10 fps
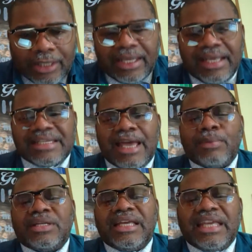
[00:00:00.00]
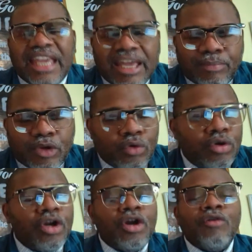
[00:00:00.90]
He's able to keep you
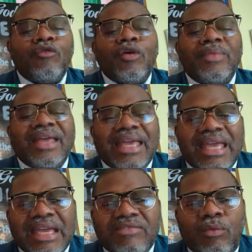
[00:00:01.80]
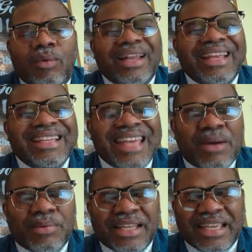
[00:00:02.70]
from the evil one. He's able
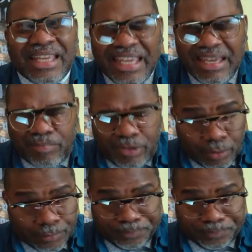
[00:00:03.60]
to keep you.